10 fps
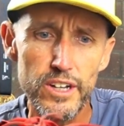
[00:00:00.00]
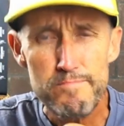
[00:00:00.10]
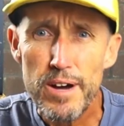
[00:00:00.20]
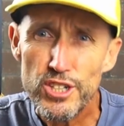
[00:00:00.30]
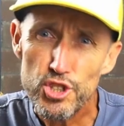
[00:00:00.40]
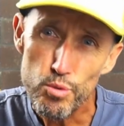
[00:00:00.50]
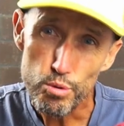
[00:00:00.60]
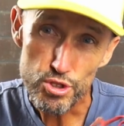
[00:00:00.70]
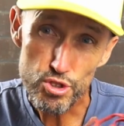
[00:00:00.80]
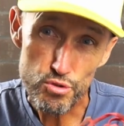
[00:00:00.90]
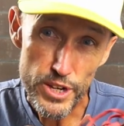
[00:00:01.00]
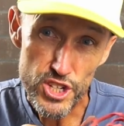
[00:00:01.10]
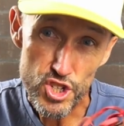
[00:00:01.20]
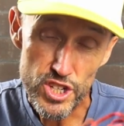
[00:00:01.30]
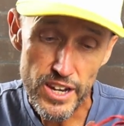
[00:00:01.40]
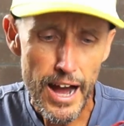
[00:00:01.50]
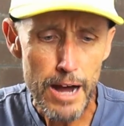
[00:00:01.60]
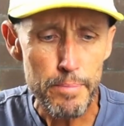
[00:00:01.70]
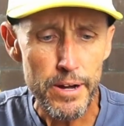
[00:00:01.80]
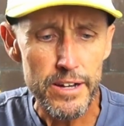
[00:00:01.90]
Much more stretchy
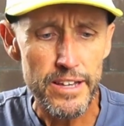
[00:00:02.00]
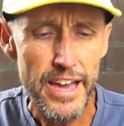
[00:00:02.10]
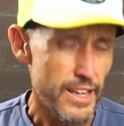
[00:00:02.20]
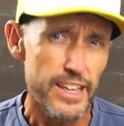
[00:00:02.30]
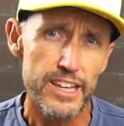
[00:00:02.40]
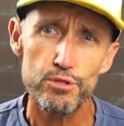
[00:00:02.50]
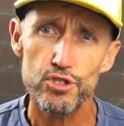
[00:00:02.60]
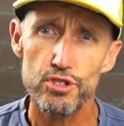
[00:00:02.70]
upper. It was